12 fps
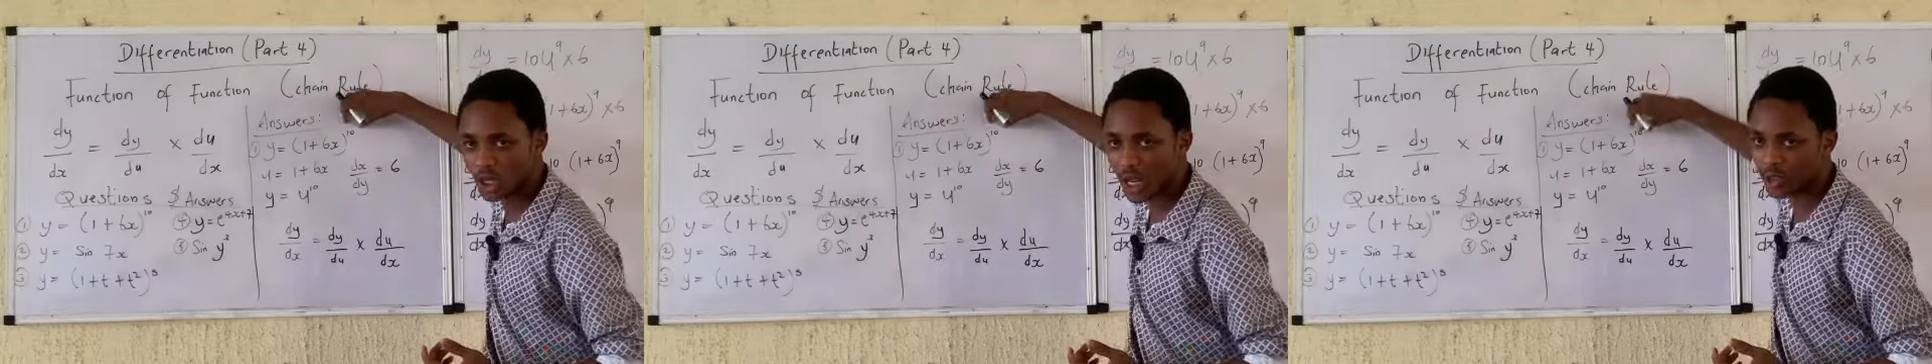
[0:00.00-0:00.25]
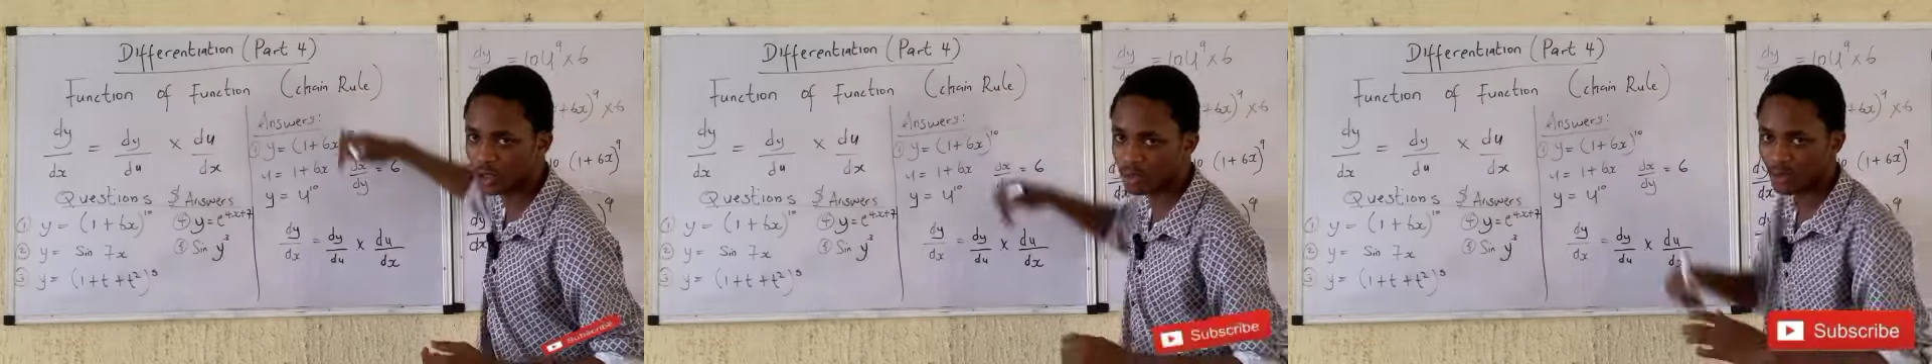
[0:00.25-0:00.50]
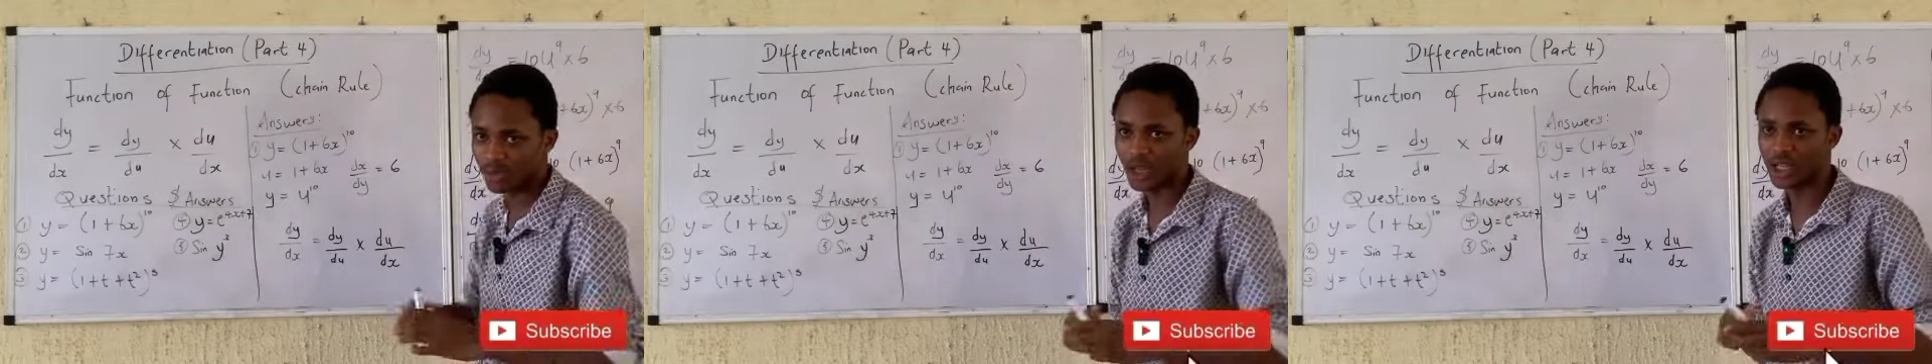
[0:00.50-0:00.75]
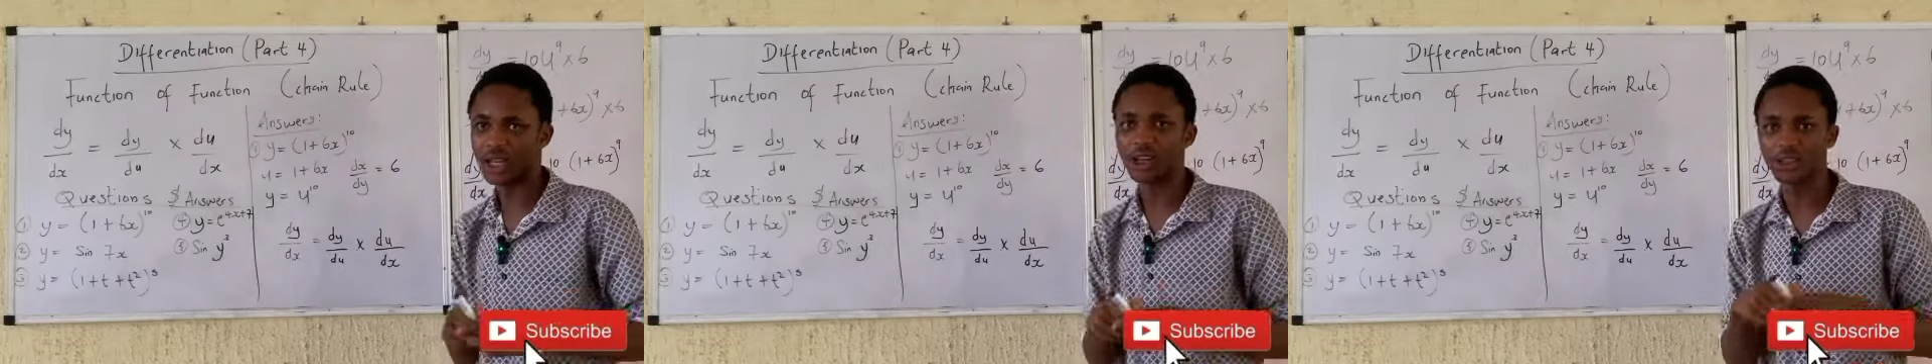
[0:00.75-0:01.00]
I told you before, I
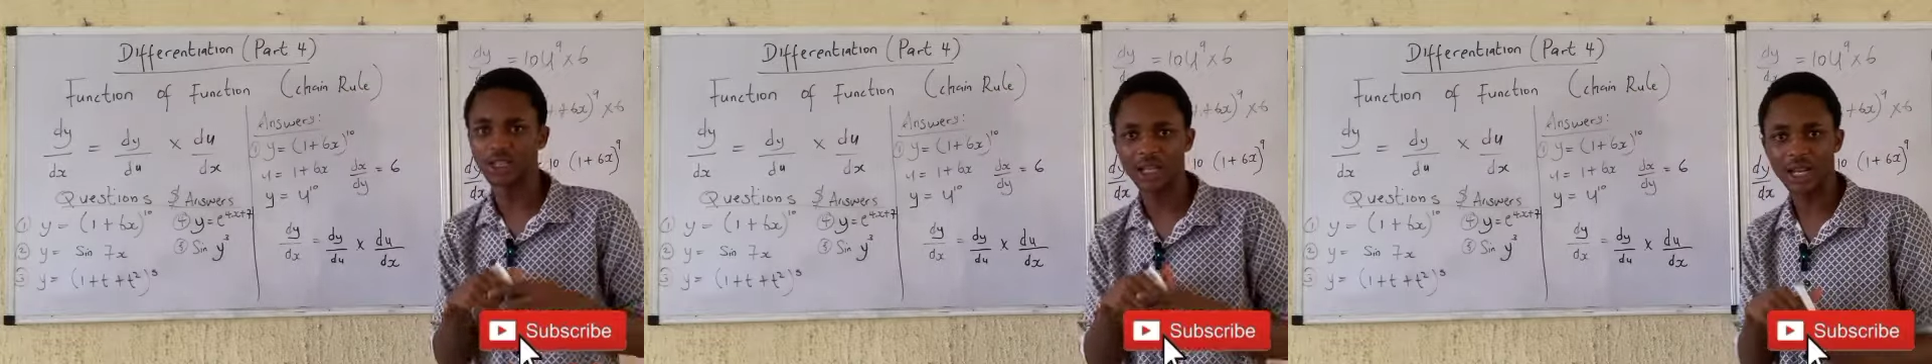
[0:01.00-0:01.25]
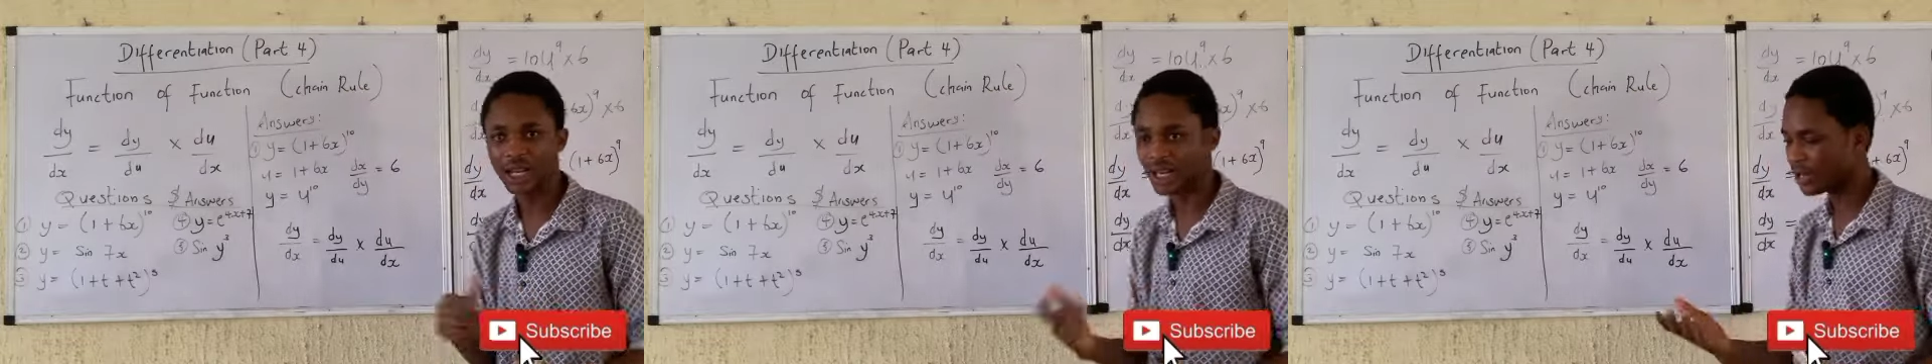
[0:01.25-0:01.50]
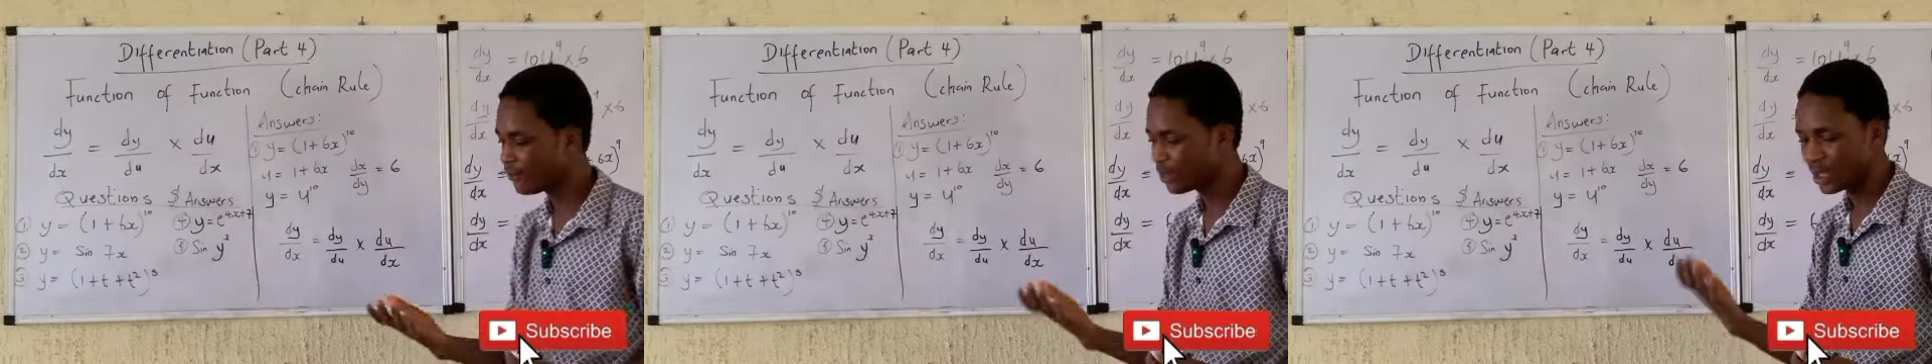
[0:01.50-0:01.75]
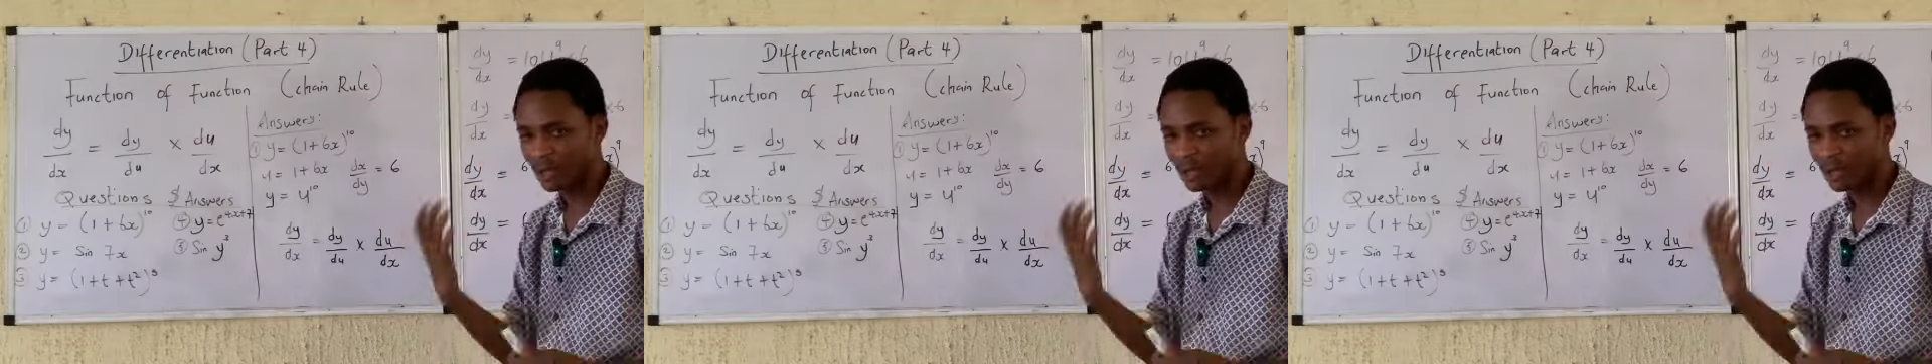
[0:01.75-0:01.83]
said earlier,